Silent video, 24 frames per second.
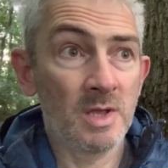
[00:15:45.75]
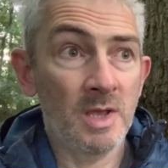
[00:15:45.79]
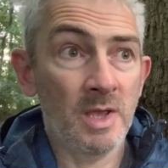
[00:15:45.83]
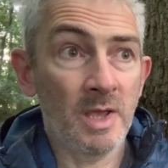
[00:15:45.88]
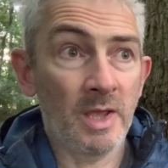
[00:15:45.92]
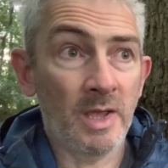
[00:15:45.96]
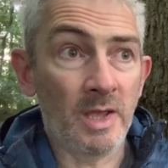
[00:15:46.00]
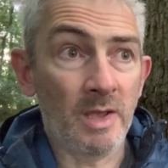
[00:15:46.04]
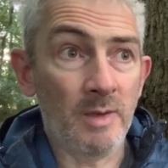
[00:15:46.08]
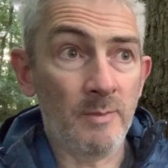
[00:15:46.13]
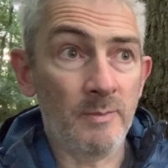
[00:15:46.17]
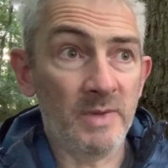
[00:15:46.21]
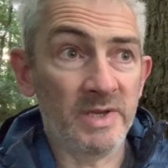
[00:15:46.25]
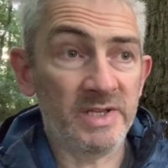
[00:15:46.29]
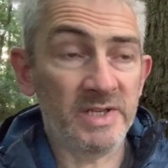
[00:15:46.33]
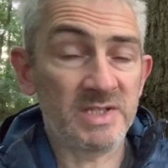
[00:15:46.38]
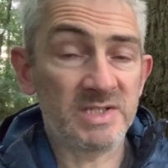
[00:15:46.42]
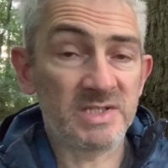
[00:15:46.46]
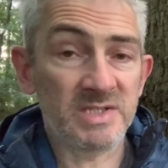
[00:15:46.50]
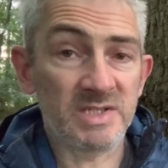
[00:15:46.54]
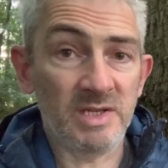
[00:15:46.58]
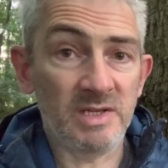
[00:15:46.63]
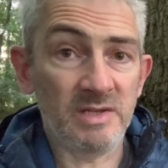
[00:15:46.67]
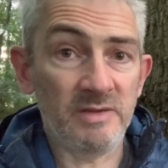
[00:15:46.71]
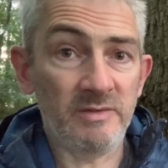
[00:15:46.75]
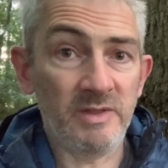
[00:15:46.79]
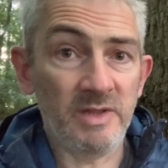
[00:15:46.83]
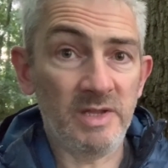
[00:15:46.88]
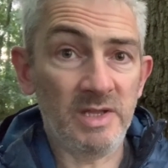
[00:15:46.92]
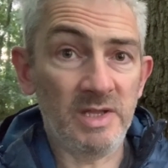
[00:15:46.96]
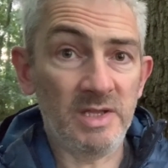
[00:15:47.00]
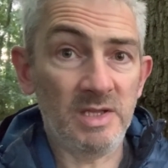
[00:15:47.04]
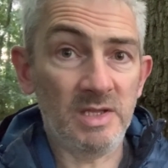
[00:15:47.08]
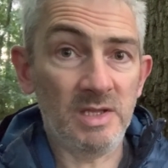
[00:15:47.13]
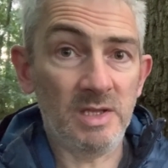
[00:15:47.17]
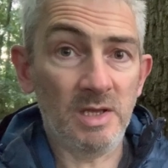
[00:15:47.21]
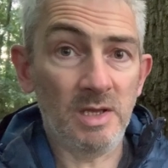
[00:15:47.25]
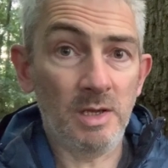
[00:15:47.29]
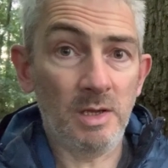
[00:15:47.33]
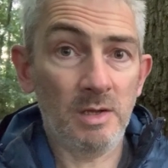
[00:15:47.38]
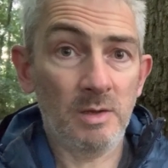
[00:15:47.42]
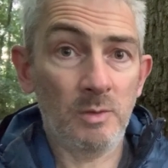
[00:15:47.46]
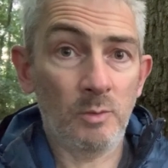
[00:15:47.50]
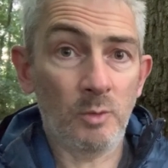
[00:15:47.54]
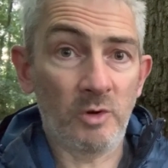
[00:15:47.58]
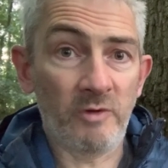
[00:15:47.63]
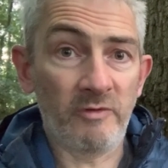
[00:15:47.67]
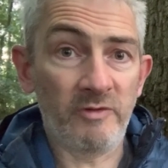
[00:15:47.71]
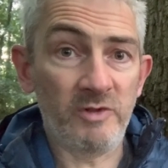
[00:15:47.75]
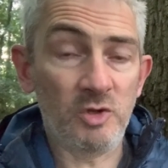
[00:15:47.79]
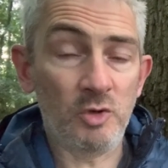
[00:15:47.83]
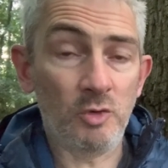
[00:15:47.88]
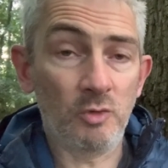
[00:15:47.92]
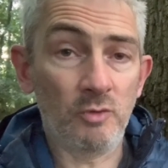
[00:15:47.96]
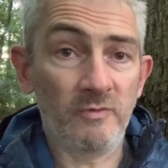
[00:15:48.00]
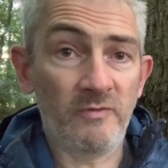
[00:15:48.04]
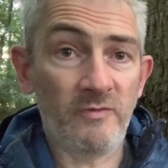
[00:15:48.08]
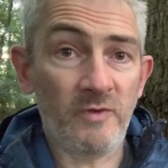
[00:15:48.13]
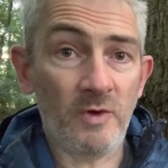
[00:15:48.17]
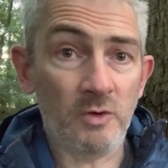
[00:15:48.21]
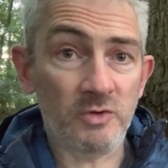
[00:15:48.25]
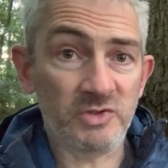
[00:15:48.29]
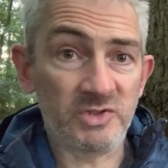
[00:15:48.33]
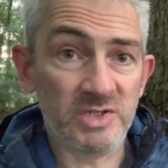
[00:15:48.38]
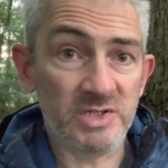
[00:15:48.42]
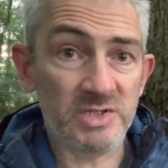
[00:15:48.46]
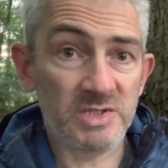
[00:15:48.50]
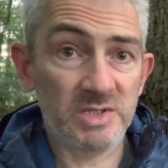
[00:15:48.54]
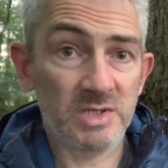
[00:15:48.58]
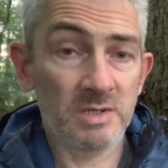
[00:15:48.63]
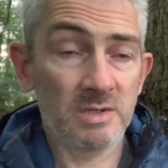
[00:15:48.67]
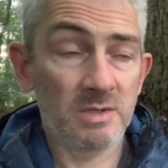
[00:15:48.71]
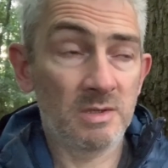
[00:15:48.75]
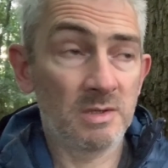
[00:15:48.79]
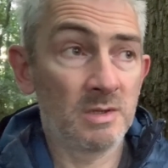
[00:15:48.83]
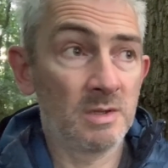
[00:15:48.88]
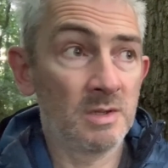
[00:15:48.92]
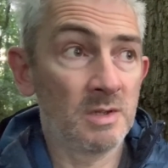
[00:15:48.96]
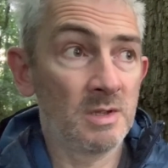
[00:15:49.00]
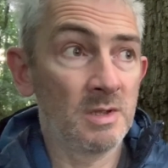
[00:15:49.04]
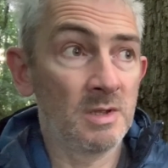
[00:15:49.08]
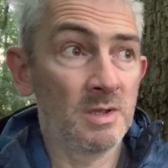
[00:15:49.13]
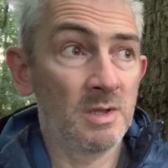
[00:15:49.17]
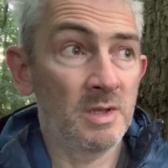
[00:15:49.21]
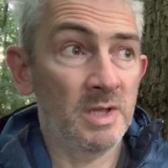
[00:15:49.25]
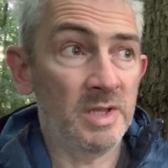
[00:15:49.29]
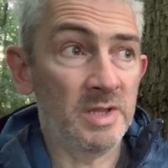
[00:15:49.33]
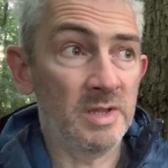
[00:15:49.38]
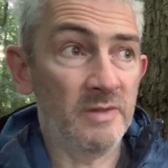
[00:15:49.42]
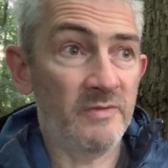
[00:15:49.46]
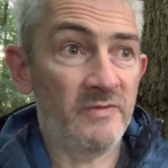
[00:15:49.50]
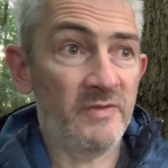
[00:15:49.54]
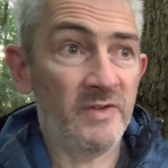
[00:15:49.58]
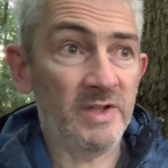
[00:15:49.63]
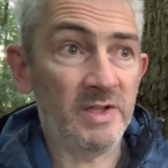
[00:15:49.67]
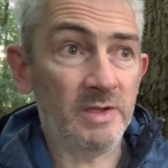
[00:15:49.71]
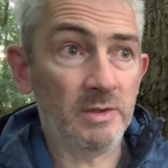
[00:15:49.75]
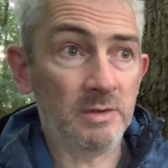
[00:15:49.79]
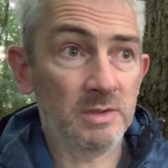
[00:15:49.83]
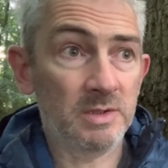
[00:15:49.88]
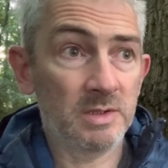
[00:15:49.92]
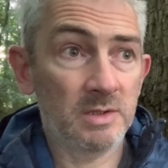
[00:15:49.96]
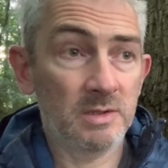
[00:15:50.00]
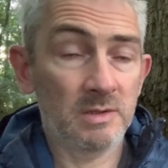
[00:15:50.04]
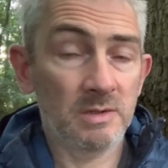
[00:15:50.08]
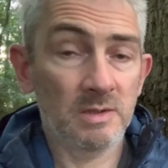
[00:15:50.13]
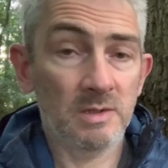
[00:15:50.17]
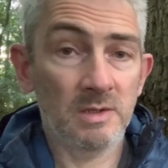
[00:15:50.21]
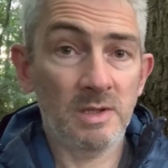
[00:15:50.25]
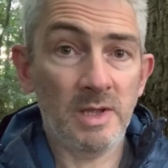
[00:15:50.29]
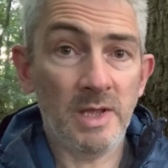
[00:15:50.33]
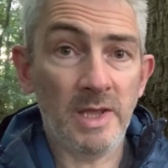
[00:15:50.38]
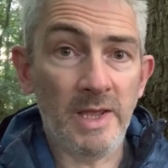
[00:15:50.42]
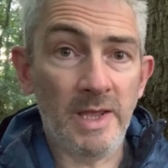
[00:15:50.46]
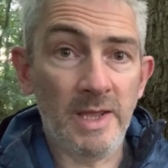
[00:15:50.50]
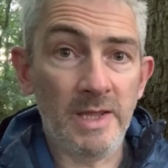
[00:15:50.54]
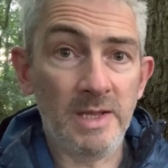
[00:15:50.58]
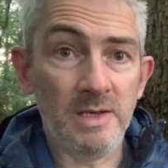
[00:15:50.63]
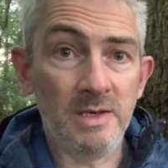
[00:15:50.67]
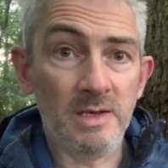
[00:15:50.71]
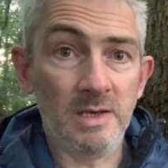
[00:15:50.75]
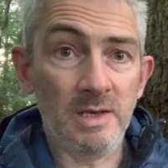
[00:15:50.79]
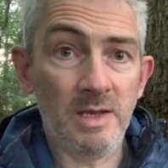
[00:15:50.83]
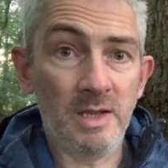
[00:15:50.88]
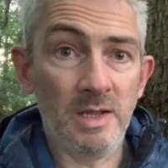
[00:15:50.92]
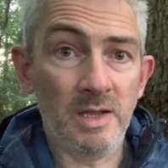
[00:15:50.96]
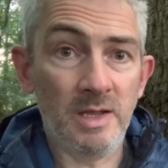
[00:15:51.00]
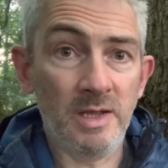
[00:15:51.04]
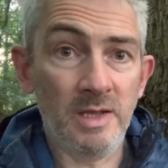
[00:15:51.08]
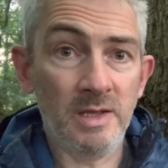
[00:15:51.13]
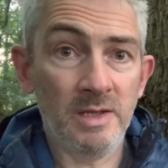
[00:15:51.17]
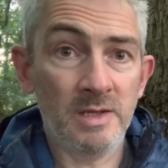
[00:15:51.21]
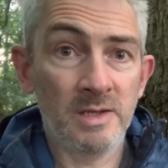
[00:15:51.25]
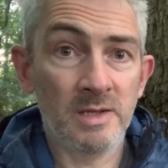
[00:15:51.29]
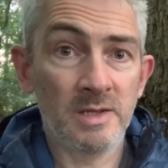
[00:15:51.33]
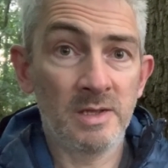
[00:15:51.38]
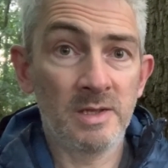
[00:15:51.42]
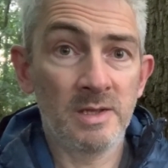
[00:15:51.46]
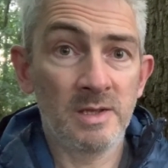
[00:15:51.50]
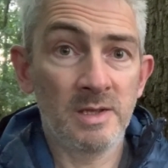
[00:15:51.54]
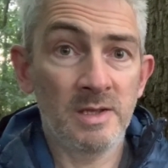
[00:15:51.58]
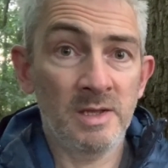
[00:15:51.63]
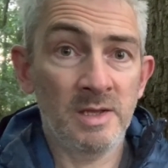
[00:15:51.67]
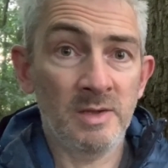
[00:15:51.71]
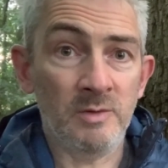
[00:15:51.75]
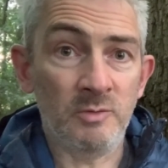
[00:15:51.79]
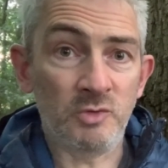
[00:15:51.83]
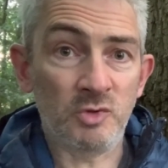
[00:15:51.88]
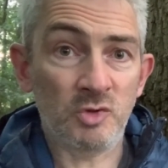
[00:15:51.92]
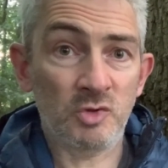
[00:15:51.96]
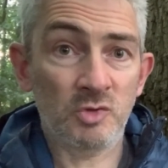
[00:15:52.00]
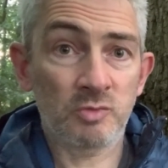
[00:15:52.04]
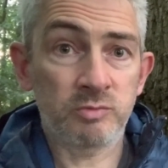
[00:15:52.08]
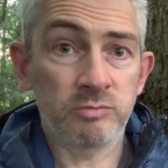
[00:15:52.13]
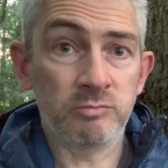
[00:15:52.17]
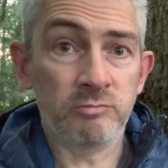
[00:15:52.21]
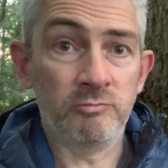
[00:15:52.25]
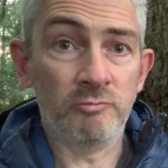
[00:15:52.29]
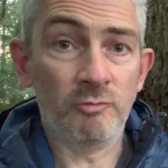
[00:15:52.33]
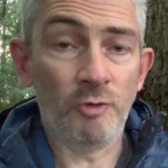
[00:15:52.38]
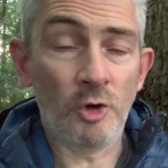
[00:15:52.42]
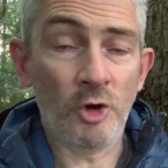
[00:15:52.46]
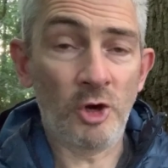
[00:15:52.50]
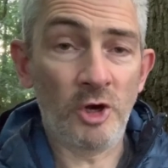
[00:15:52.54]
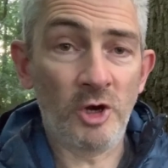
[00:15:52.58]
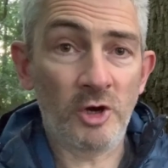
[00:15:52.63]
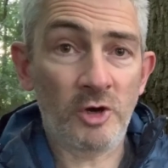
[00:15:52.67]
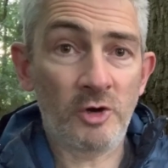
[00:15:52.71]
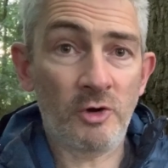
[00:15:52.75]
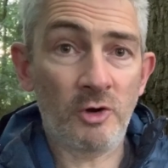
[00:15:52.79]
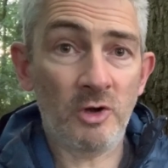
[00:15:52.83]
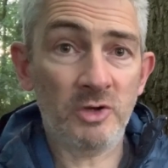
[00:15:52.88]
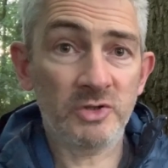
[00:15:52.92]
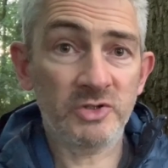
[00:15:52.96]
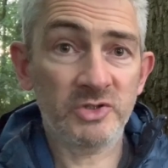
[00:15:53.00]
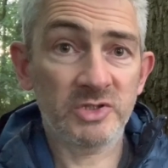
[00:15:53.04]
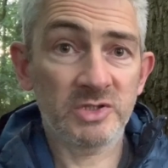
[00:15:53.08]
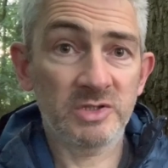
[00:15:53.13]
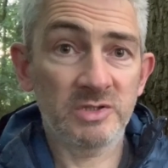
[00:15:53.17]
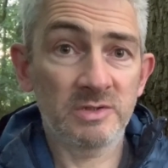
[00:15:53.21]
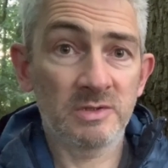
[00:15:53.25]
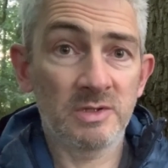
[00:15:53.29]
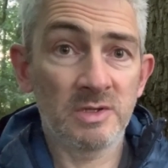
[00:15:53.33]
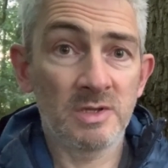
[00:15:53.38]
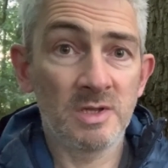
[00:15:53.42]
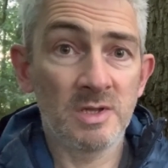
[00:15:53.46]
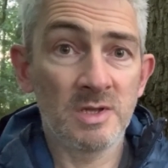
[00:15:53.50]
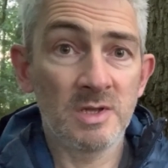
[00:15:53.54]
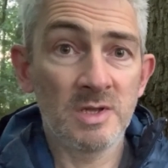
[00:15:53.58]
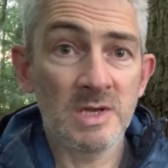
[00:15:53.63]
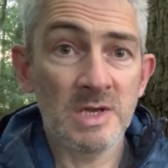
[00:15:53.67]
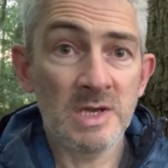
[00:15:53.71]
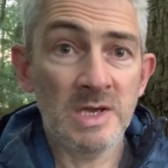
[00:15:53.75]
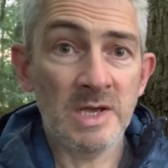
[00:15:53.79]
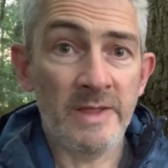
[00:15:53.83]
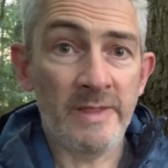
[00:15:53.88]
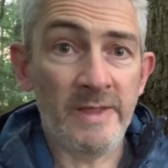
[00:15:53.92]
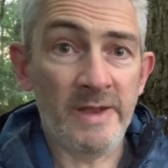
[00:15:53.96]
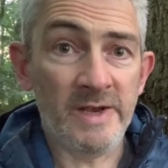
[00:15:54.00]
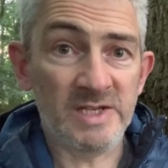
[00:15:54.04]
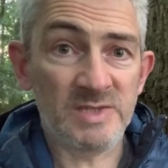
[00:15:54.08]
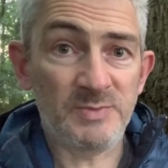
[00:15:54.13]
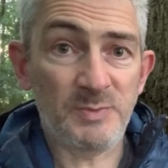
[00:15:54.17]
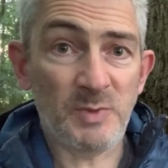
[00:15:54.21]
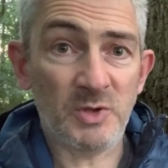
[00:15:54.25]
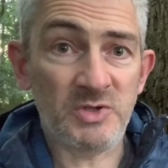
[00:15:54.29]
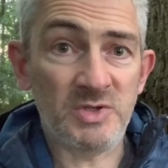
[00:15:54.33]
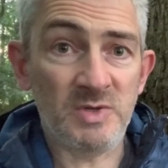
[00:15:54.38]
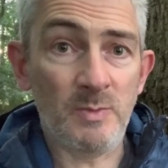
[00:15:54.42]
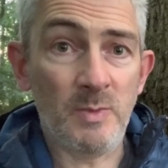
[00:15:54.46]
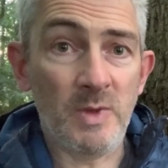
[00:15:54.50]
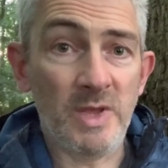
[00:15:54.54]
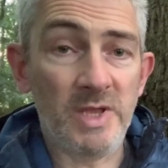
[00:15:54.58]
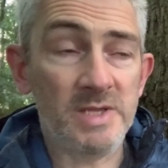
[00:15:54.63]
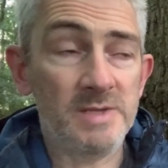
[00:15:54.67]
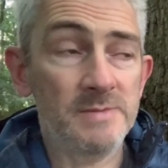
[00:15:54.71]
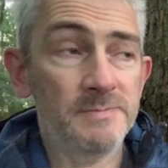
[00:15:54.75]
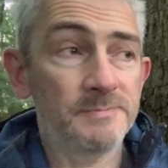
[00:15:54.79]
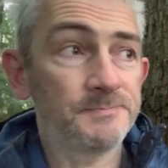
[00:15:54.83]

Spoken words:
I did see one of the young foxes in the field, and it was just running across, and then it spotted me,